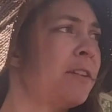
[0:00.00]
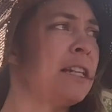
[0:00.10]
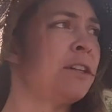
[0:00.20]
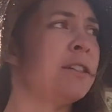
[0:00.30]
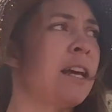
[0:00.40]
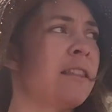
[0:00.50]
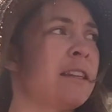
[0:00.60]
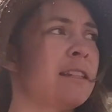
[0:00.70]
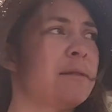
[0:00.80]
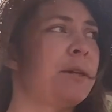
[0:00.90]
a near-death
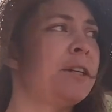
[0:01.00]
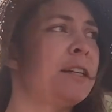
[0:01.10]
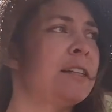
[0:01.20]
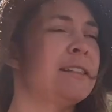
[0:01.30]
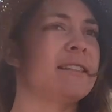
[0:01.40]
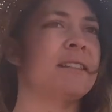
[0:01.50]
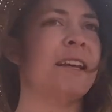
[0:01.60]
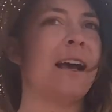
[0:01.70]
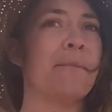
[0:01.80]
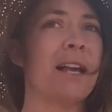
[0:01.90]
experience.
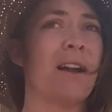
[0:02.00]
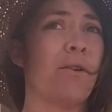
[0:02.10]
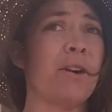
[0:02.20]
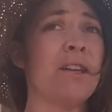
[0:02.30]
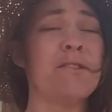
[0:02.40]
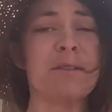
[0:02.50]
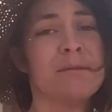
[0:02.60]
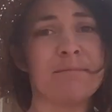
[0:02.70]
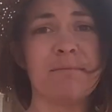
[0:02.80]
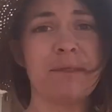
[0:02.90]
I'm like, or you
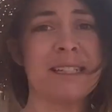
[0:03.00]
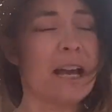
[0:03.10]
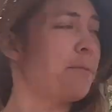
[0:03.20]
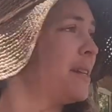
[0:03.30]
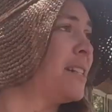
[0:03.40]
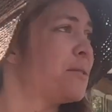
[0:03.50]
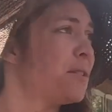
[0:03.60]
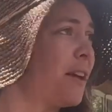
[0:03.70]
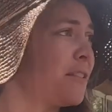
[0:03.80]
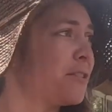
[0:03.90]
could be tapping into a
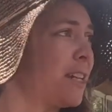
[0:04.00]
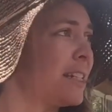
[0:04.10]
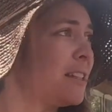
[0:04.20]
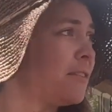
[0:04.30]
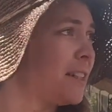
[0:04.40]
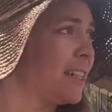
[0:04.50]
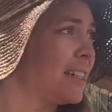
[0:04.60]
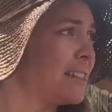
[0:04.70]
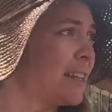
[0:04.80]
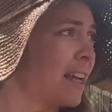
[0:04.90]
lot of creativity
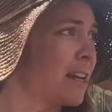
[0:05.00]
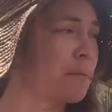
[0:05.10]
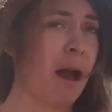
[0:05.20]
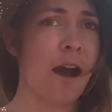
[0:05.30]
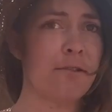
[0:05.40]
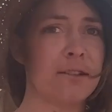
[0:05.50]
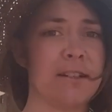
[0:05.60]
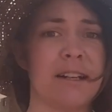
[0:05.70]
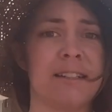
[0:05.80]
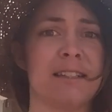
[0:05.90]
and psychic
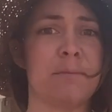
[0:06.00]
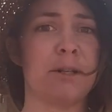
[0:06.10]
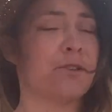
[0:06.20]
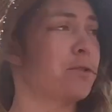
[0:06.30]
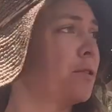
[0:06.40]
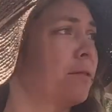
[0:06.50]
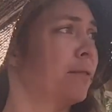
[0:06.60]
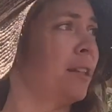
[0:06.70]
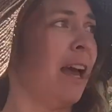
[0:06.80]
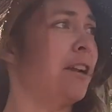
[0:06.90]
power and spiritual
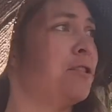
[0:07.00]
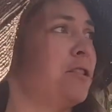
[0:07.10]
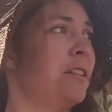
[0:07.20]
energy.